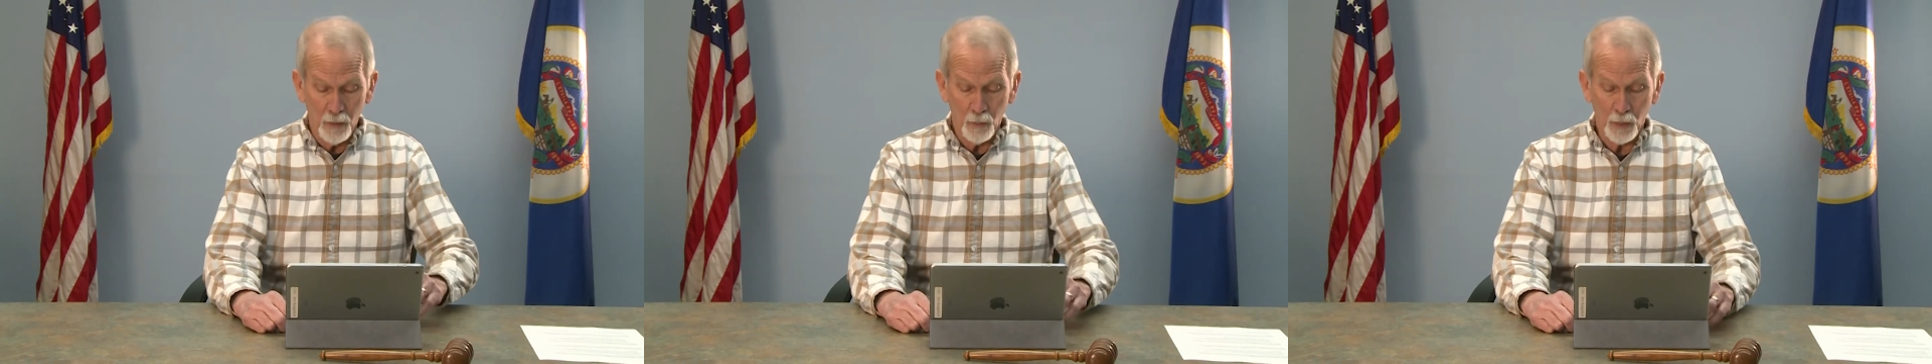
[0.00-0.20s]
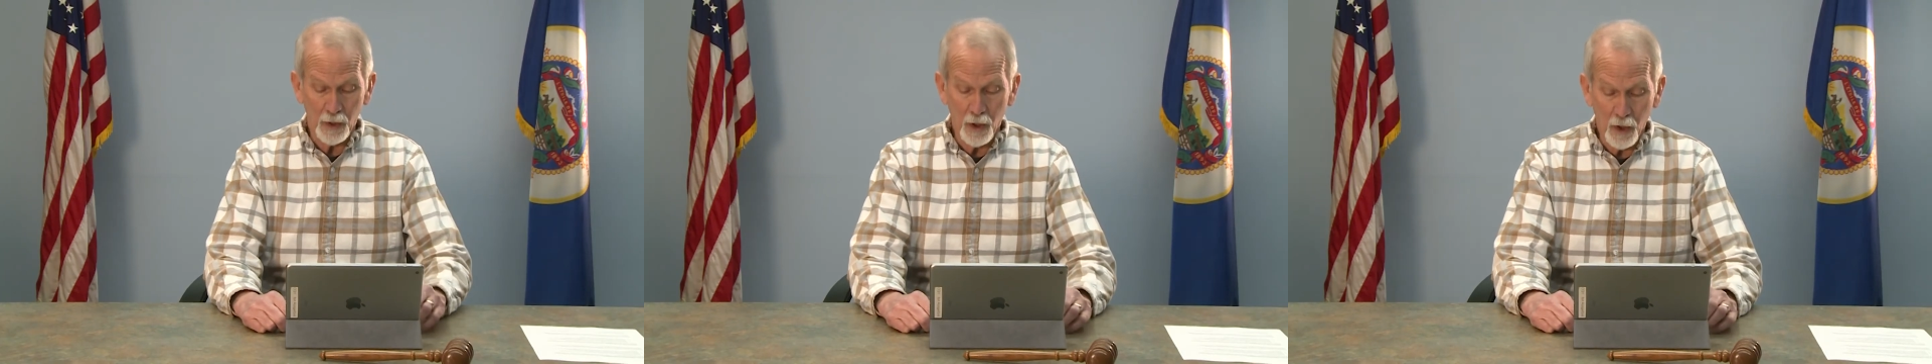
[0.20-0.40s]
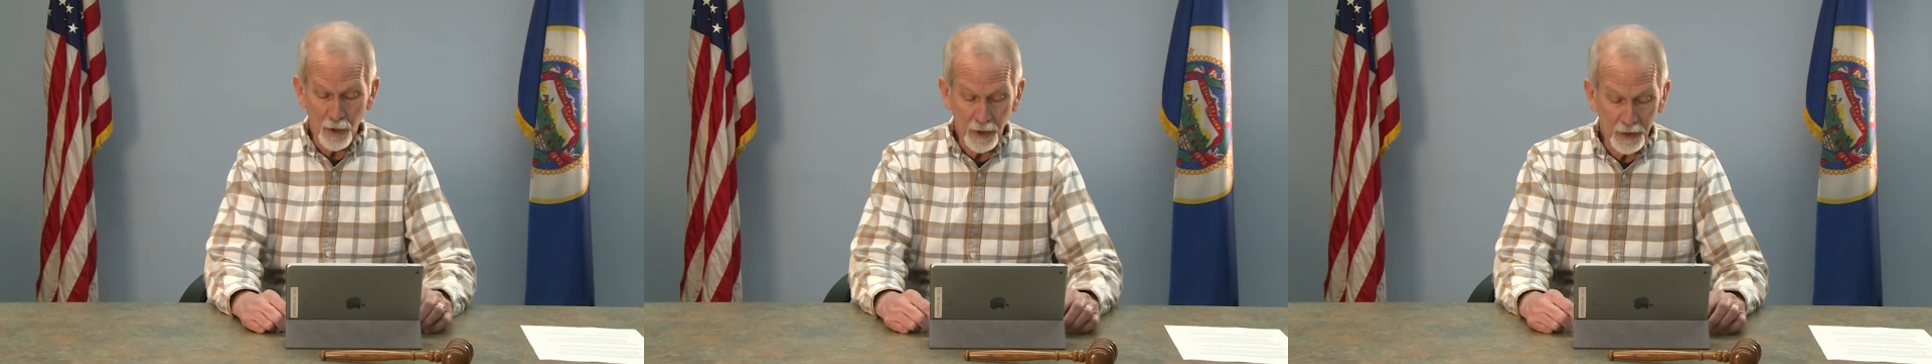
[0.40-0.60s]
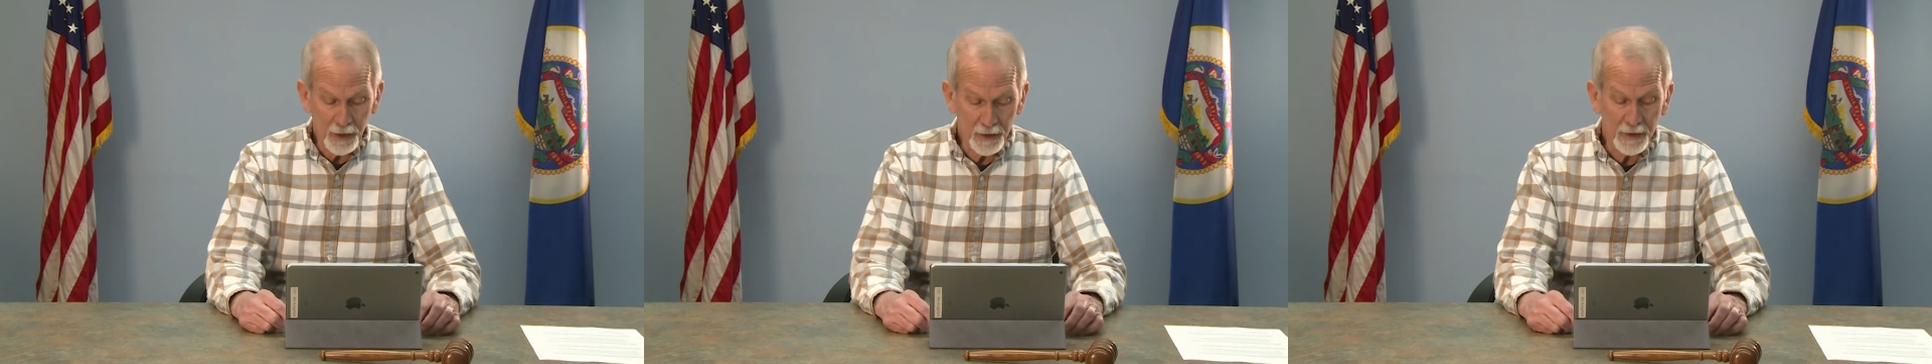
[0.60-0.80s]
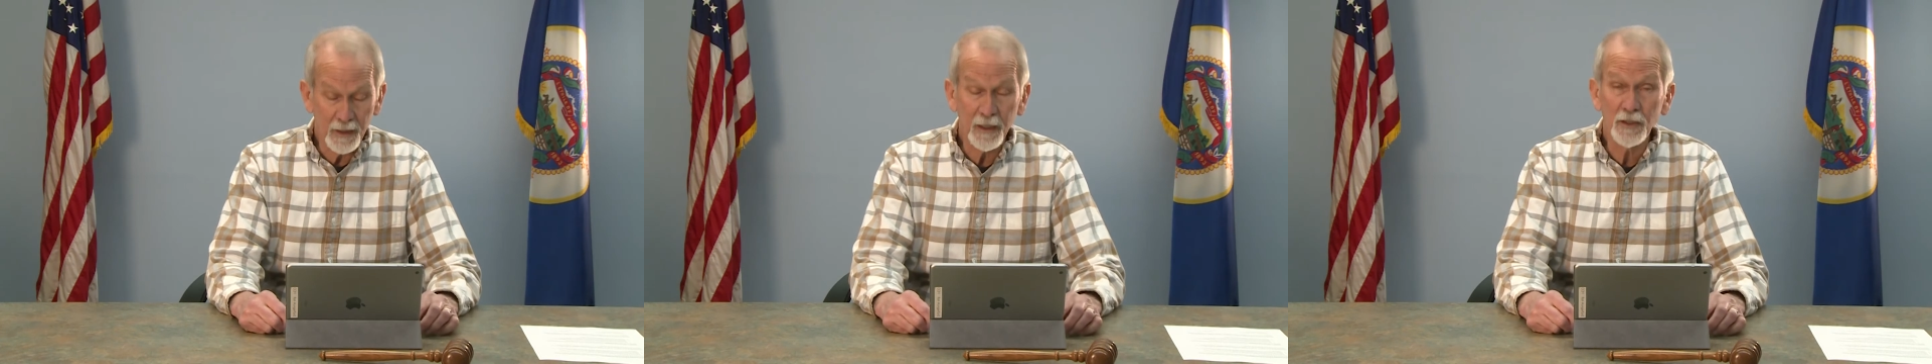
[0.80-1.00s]
regarding
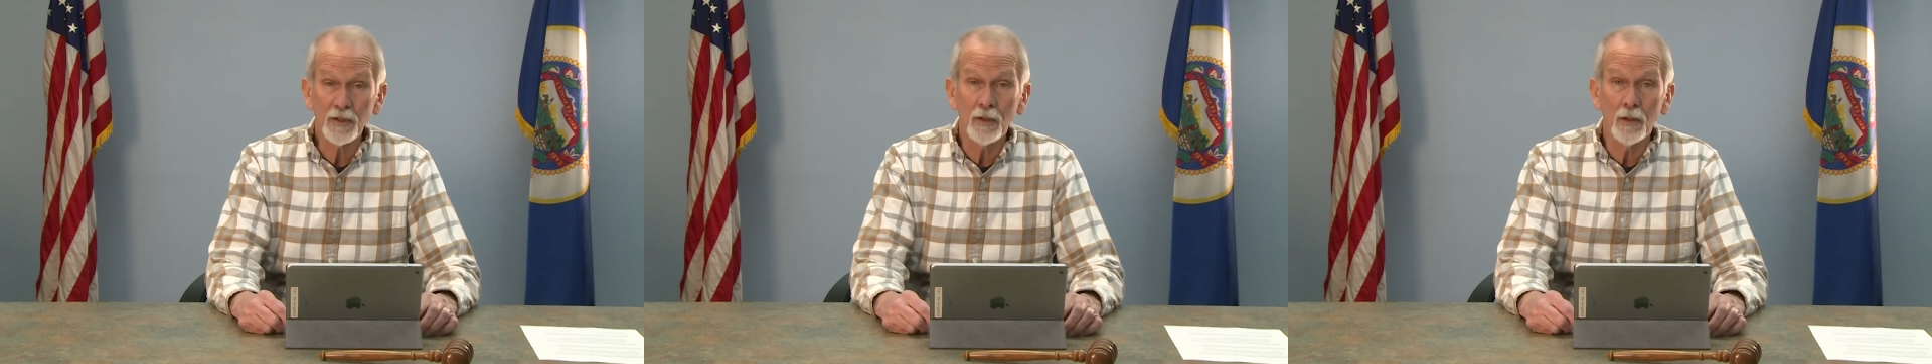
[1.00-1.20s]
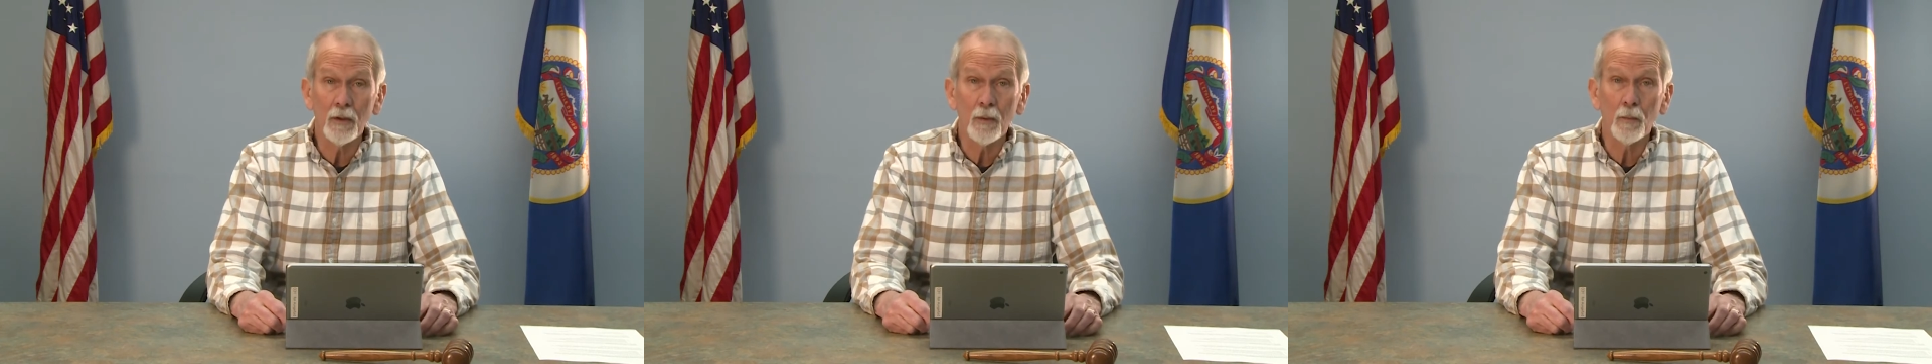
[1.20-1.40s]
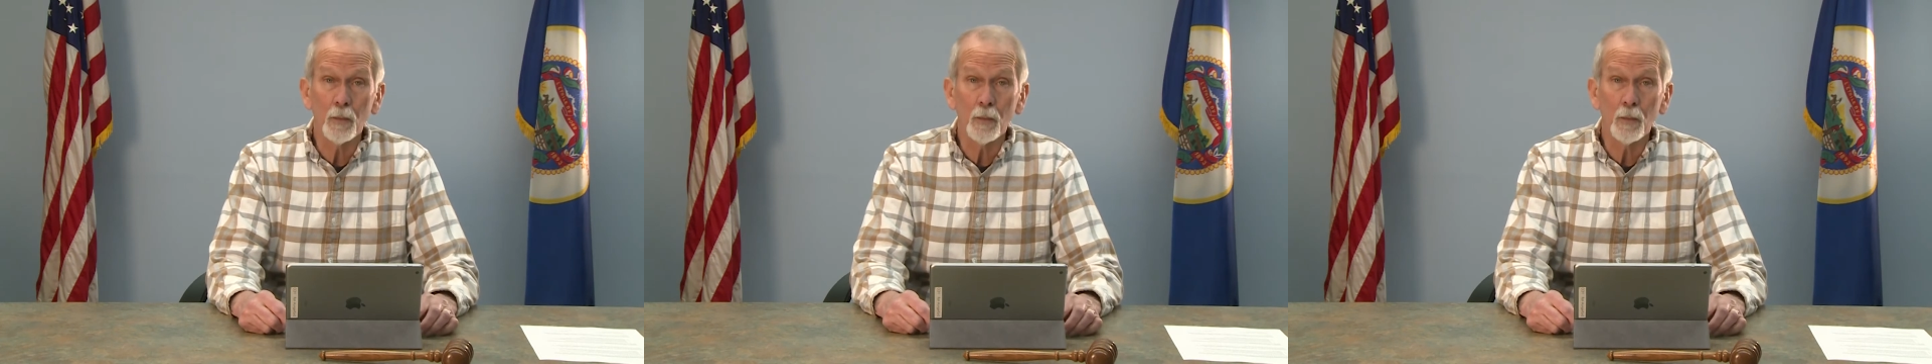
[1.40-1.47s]
additional